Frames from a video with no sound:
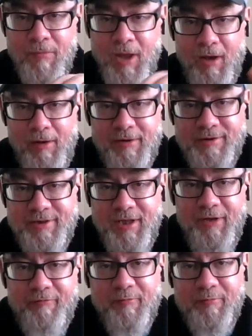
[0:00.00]
Hi, it's
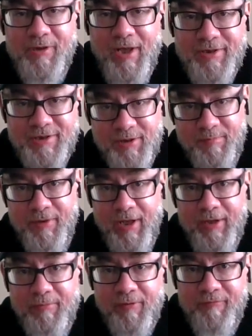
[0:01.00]
Dave from Classic
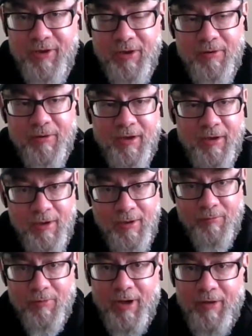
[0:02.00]
Blade Review, and
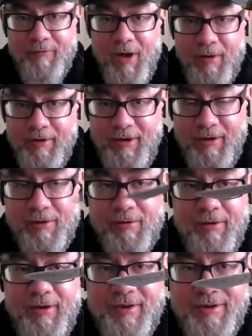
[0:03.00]
what I've got here
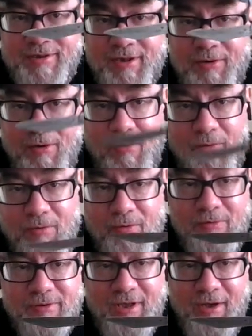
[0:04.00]
is an
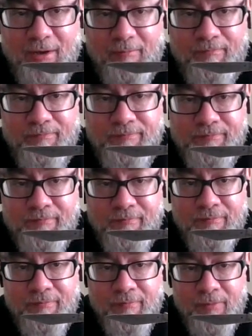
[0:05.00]
old
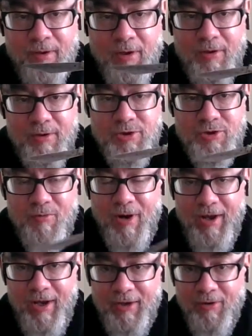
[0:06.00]

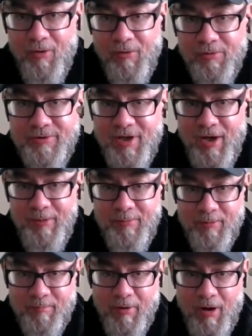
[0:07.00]
Schrade Old
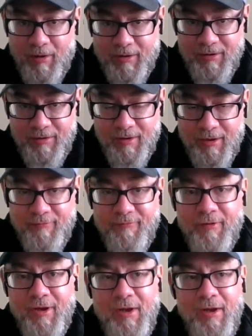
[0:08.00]
Timer pocket knife.
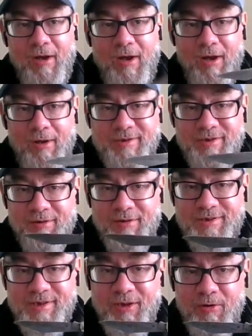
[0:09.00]
It's a
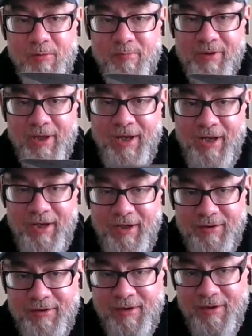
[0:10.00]
single
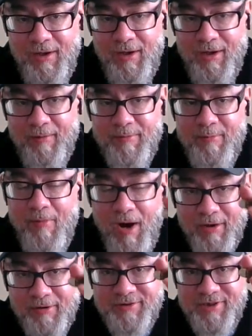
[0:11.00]
blade. The
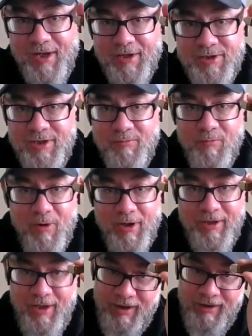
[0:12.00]
model is actually
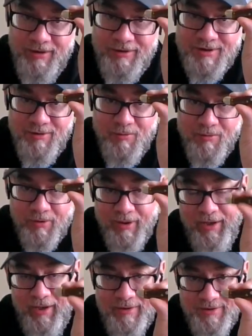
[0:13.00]
1/8 or
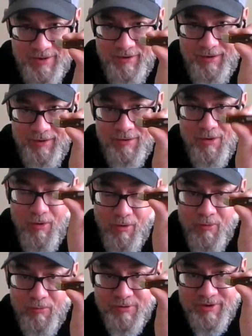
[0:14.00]
18
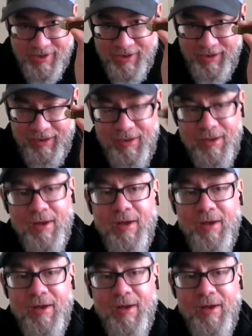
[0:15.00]
OT.